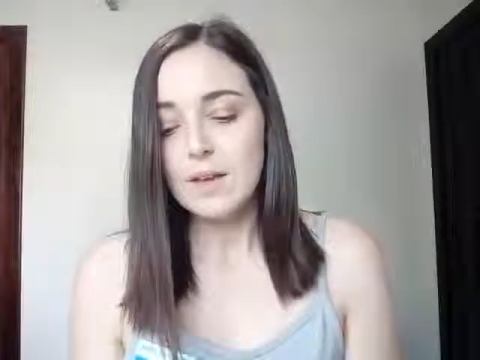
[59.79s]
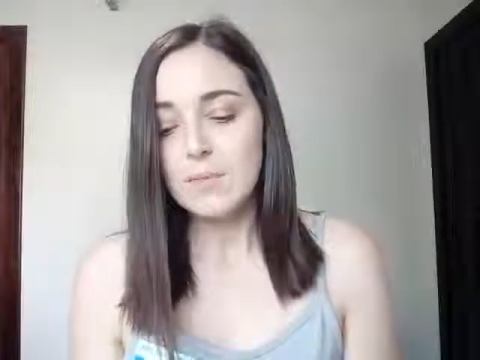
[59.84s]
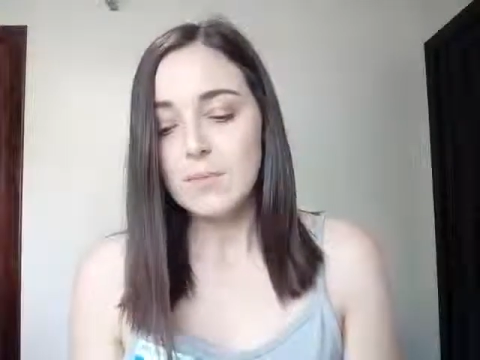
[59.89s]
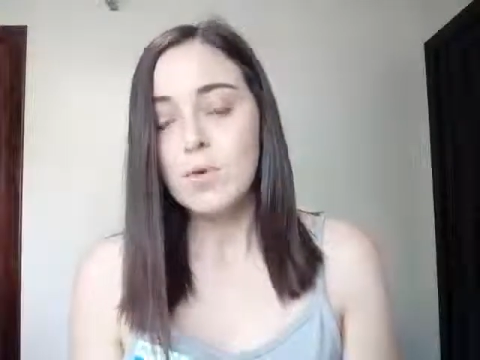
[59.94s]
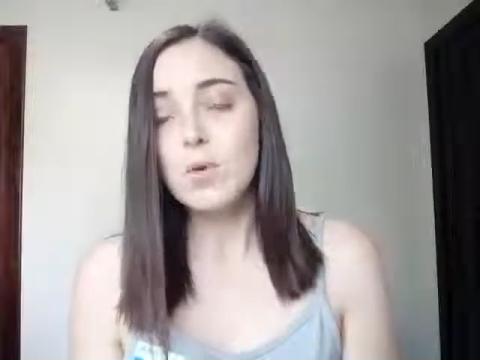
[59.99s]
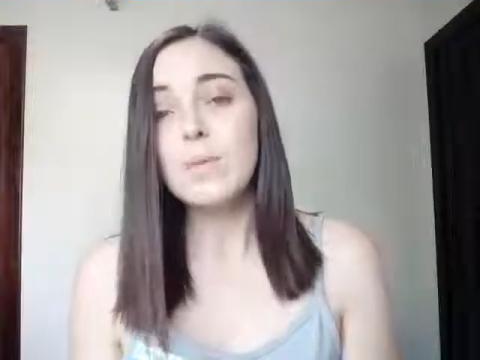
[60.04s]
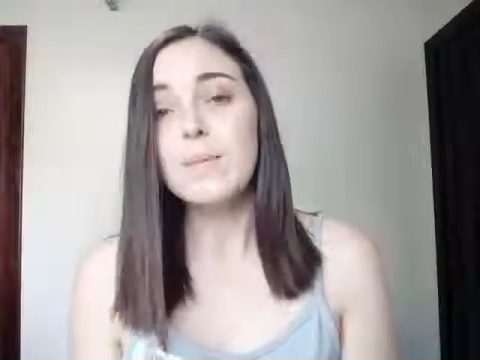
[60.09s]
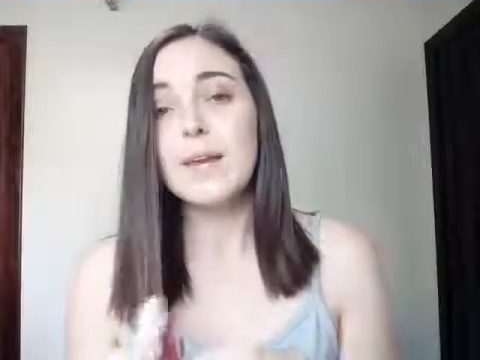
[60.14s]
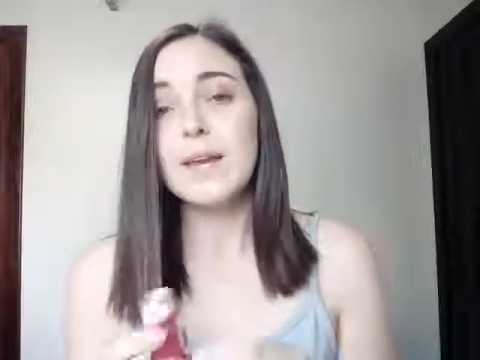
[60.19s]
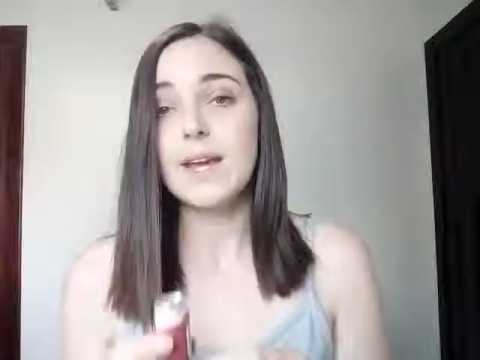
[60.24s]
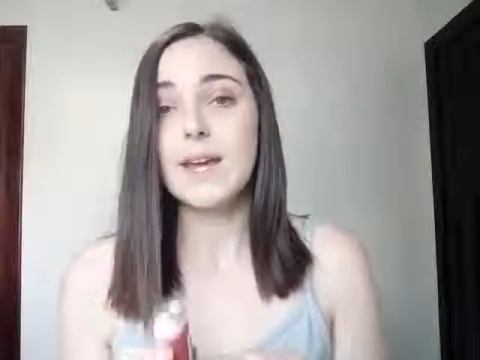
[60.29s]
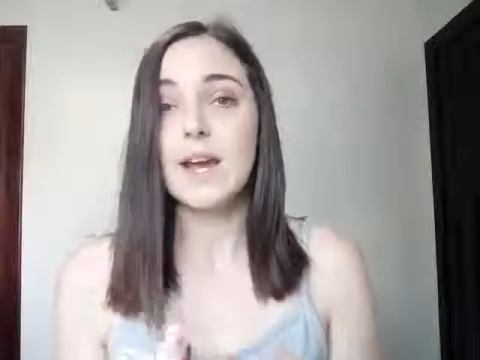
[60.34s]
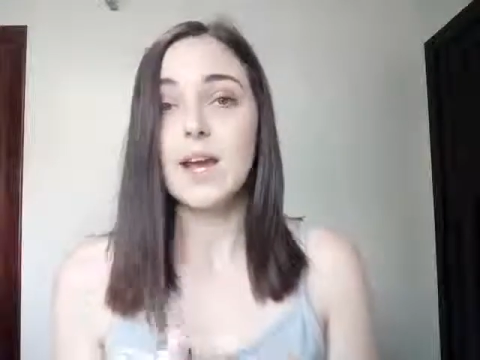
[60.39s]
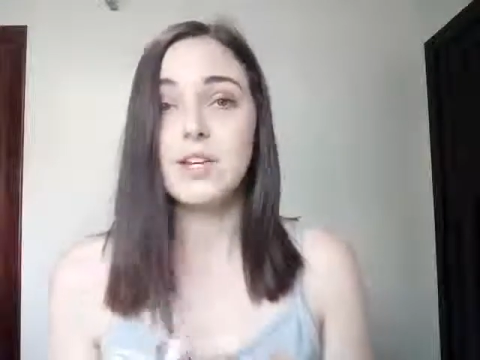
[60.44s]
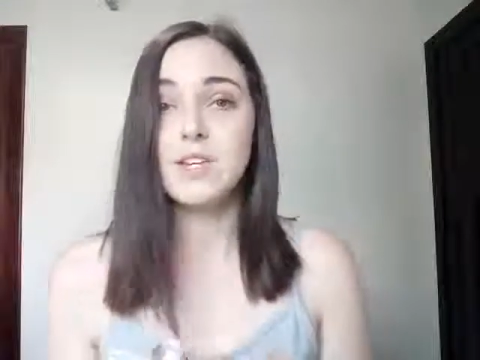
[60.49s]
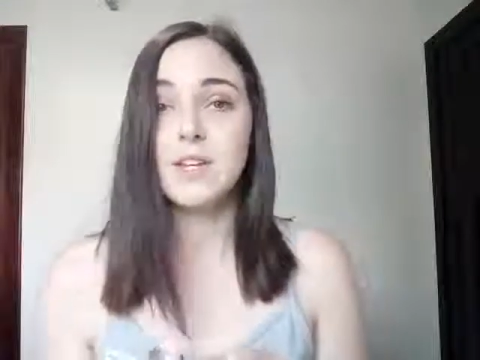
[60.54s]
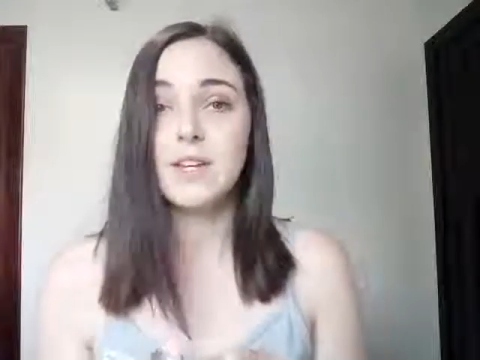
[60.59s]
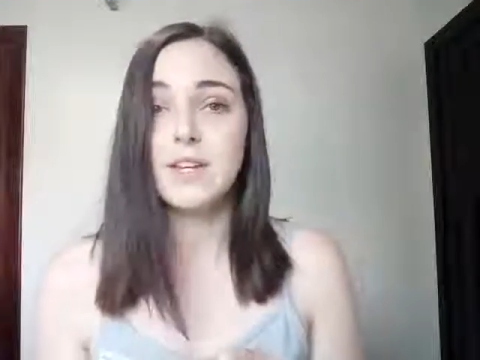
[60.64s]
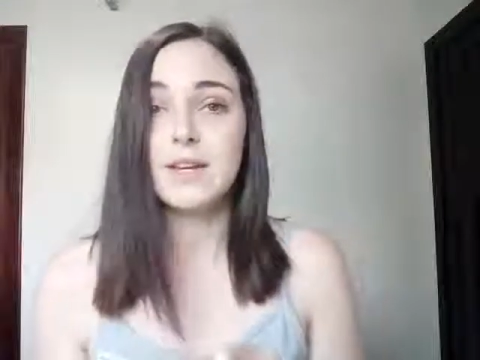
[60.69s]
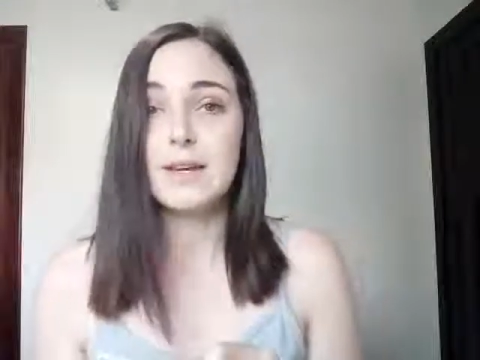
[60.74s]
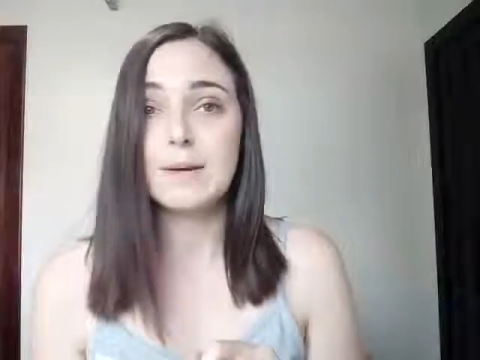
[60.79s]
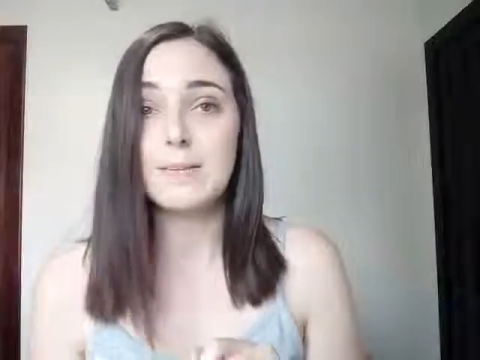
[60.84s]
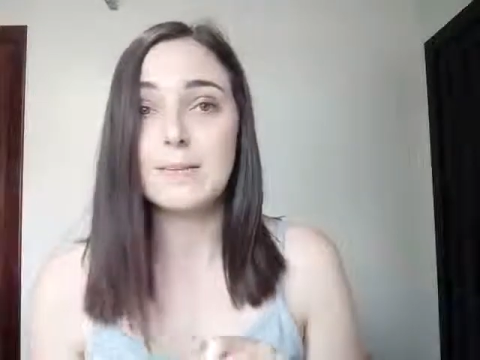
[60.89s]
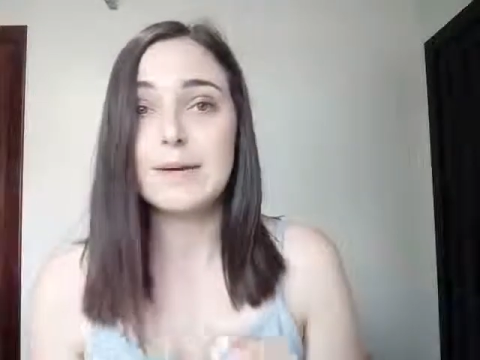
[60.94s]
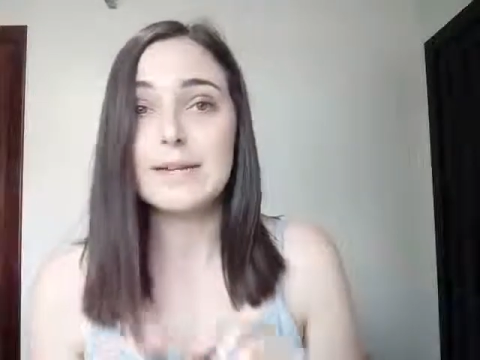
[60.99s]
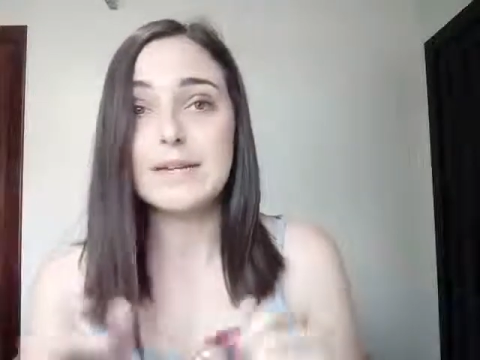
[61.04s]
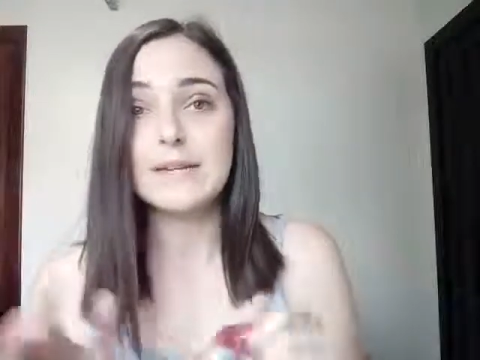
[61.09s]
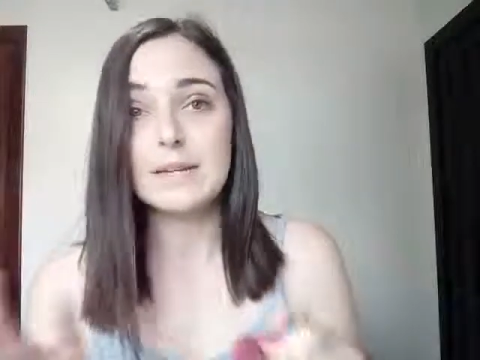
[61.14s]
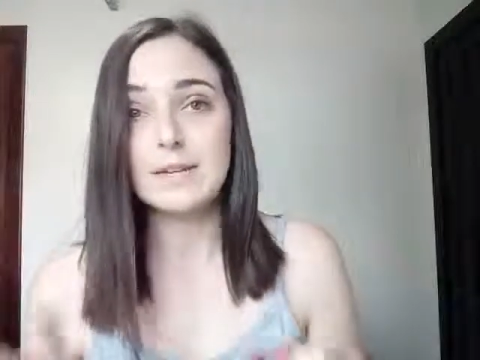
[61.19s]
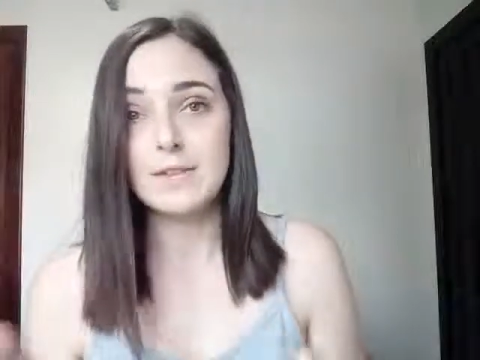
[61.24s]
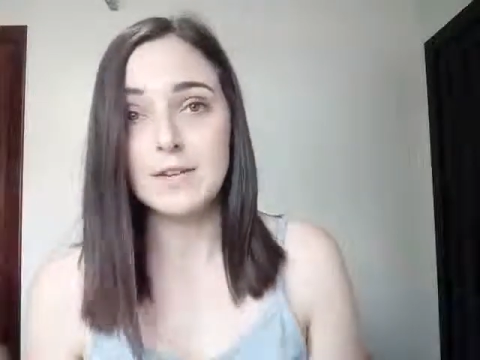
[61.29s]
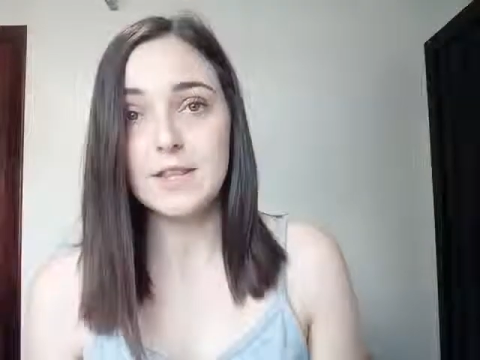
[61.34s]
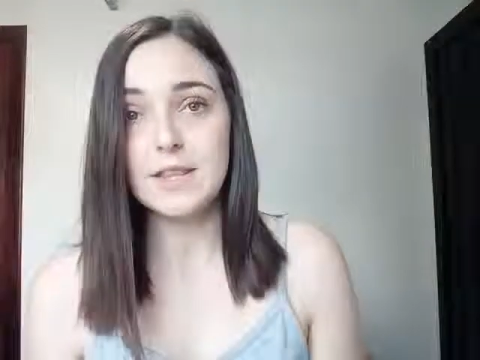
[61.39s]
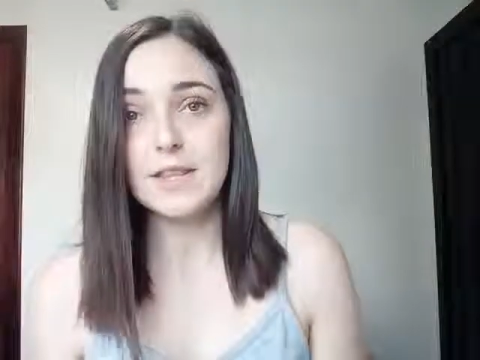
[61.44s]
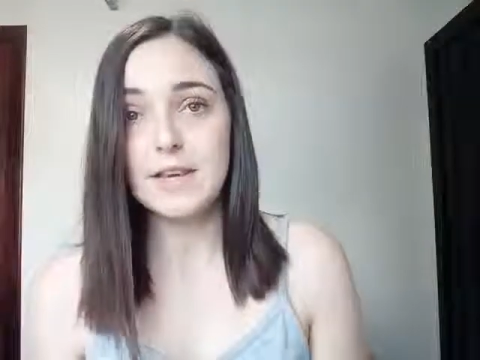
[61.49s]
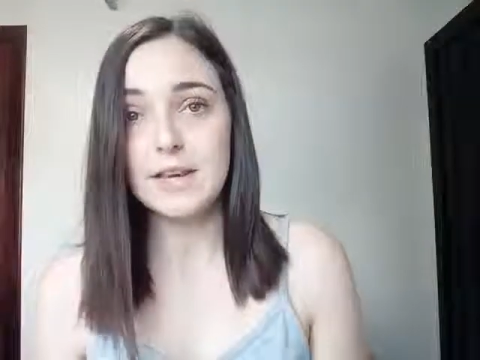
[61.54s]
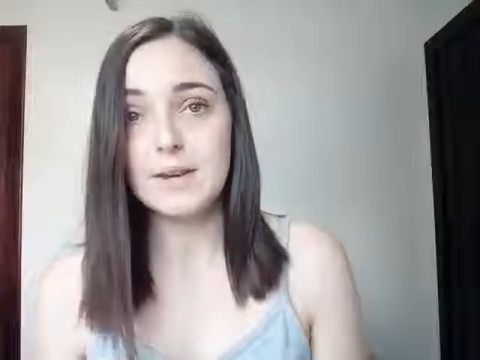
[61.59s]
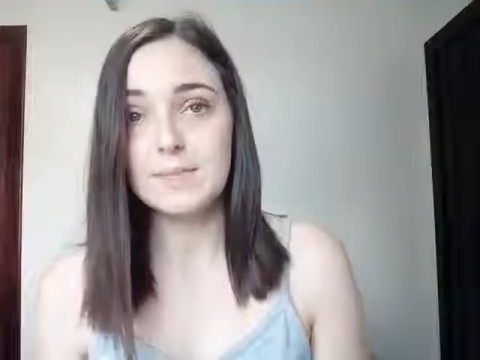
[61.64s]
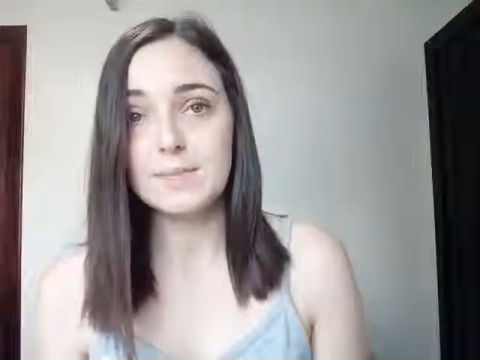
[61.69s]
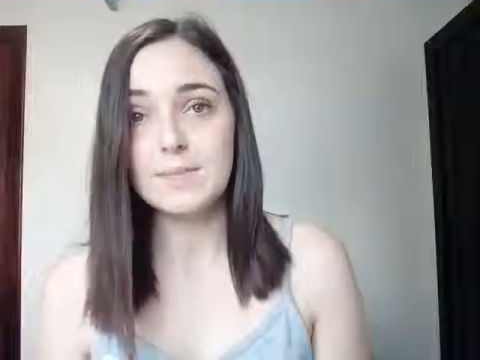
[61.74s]
more medication can be delivered
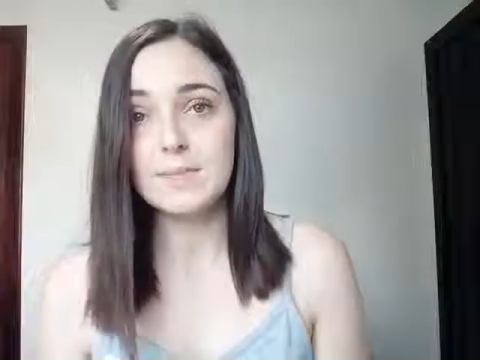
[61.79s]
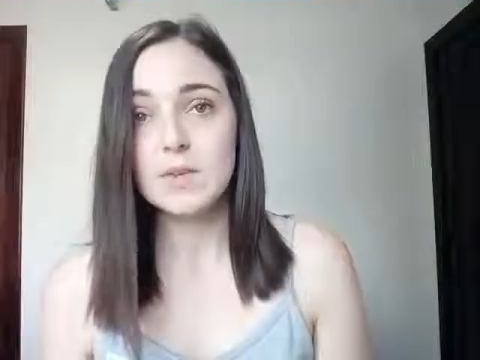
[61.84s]
there.